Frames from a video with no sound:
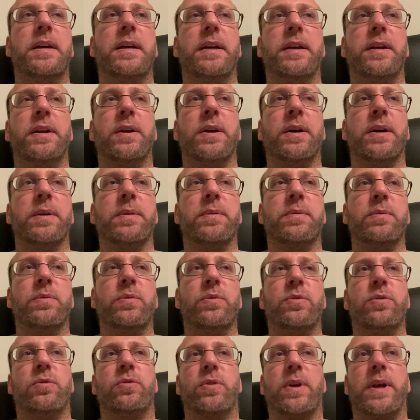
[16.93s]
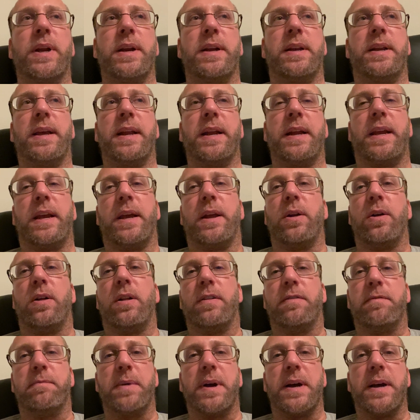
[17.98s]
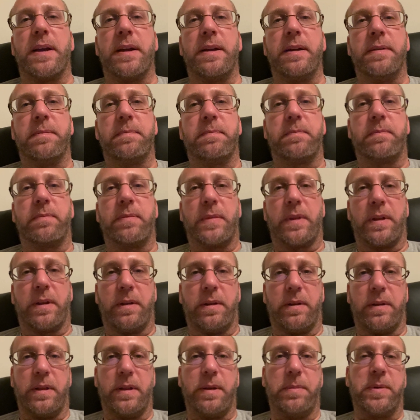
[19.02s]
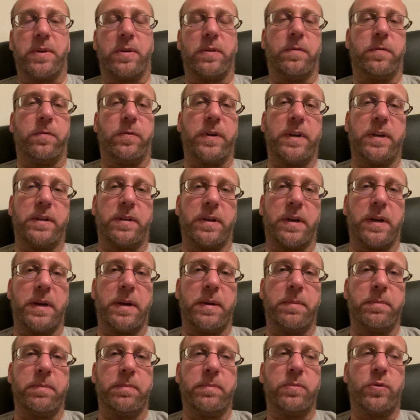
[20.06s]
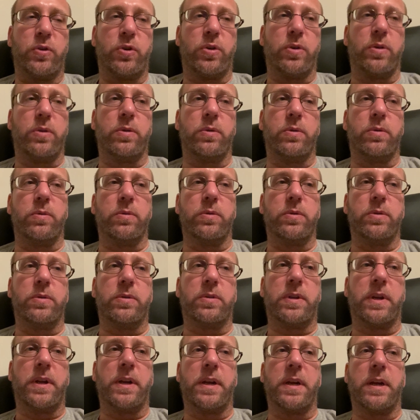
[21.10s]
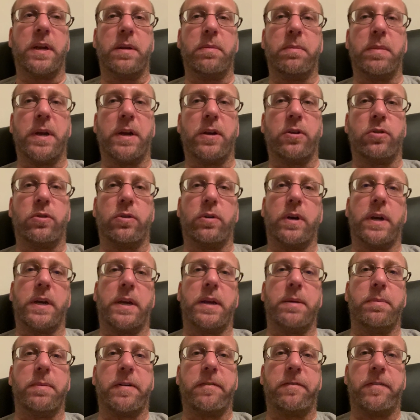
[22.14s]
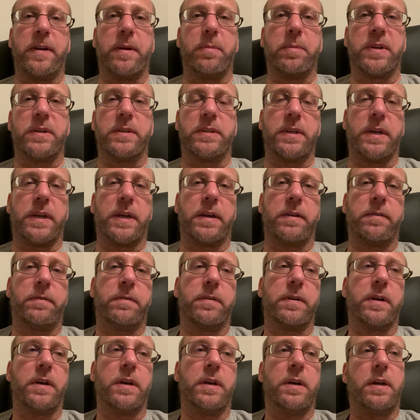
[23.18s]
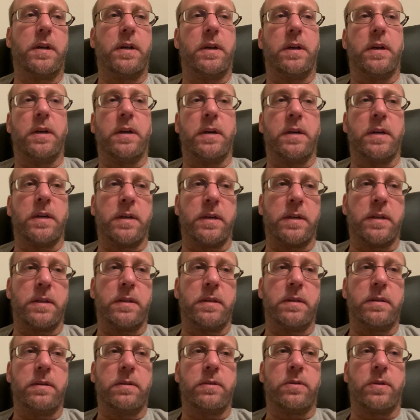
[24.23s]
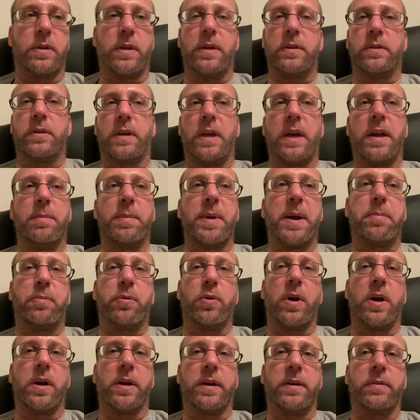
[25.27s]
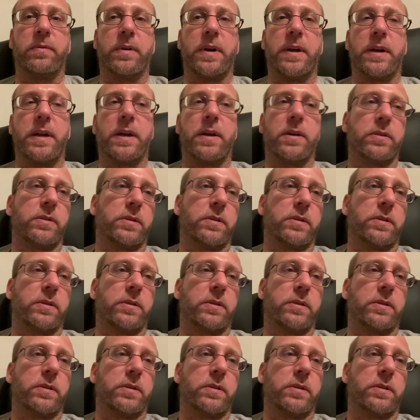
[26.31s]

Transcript: I try to dedicate all of my limited free time to studying it and making sure I keep my family safe. So that's kind of my prerogative right now.